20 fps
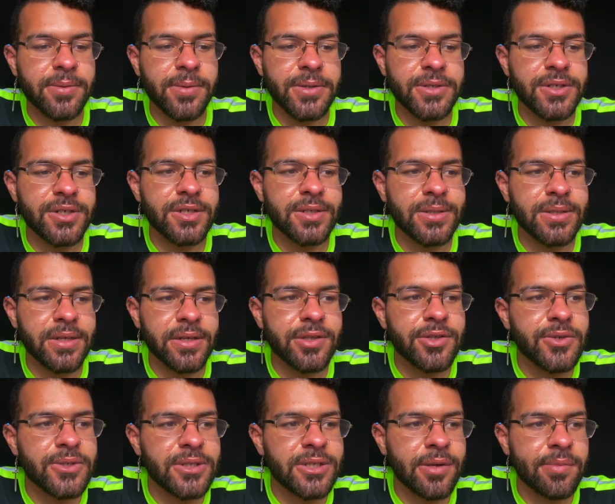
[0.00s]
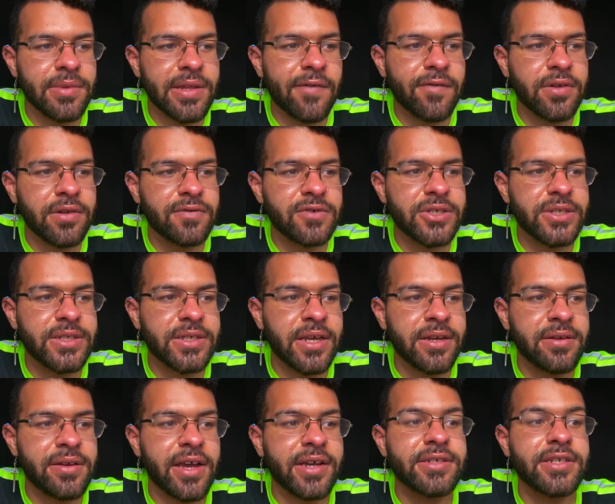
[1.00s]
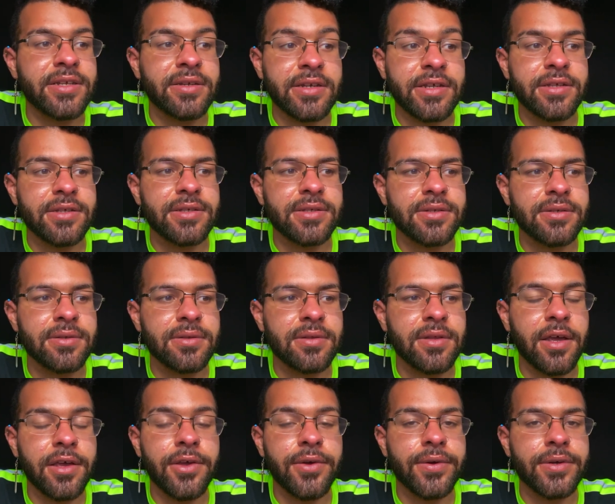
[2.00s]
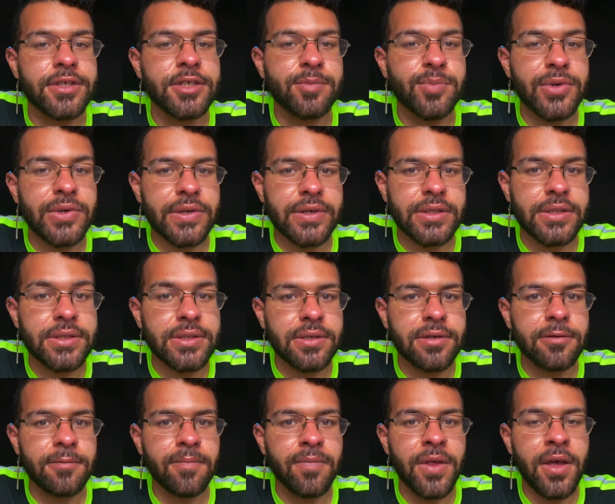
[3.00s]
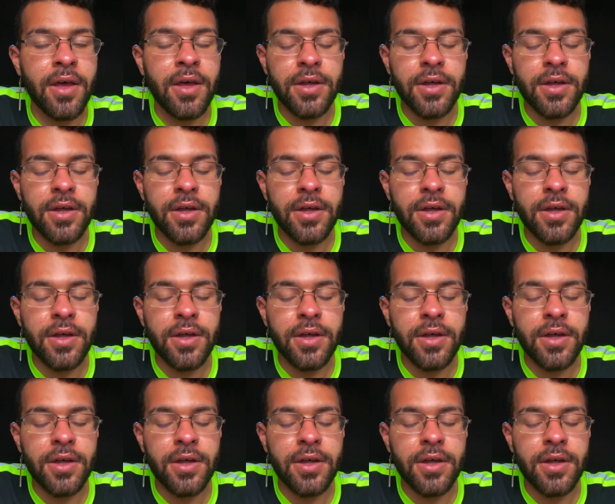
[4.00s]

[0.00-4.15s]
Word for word: where it's just like there's some level of disconnectedness that you're experiencing.